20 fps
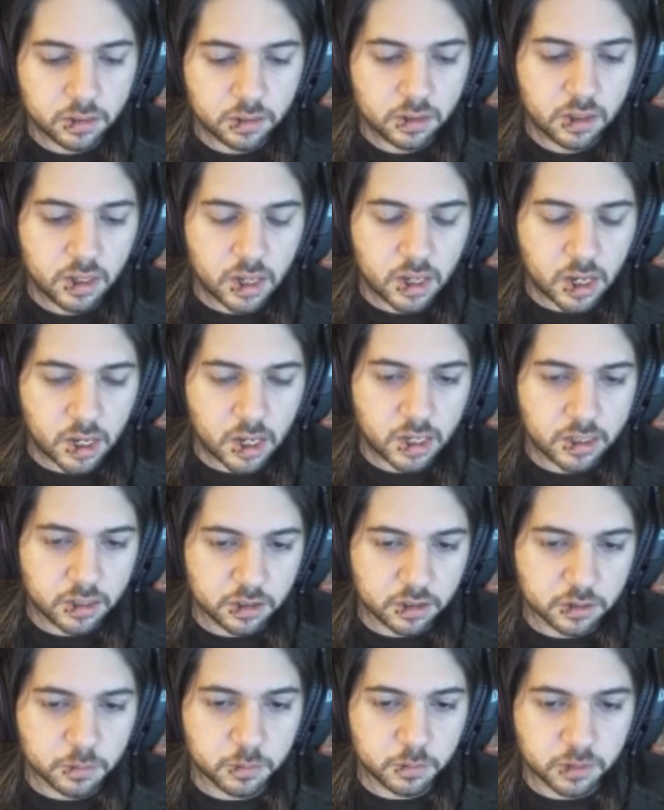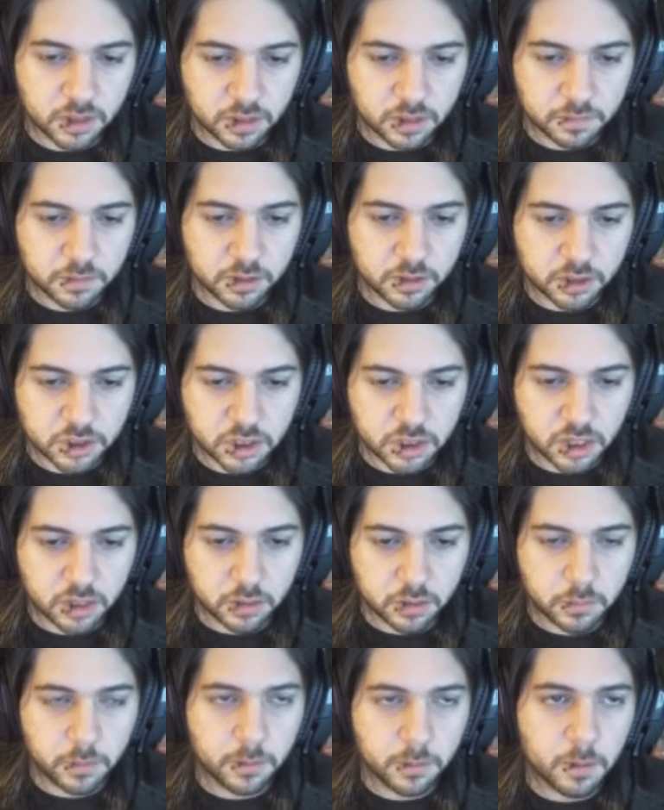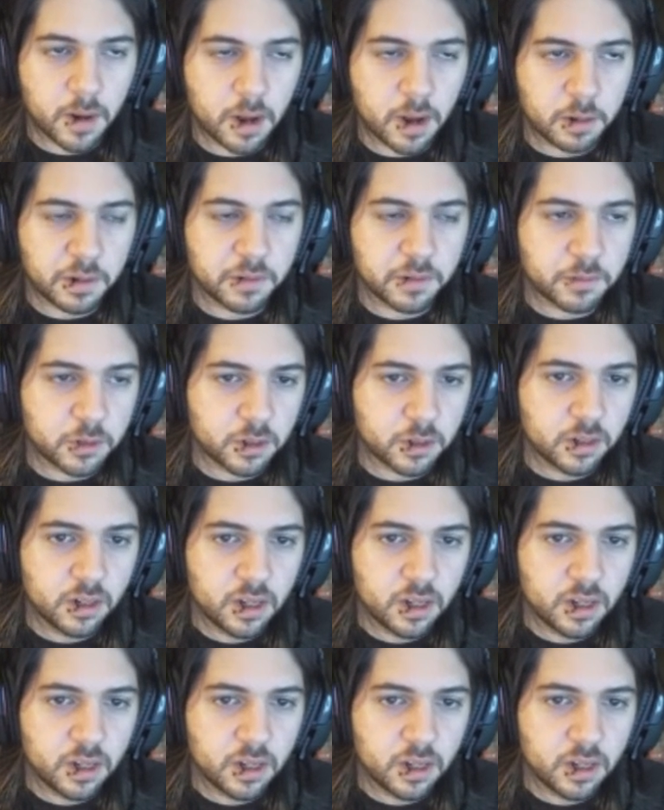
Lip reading: ideas will definitely shine through. However,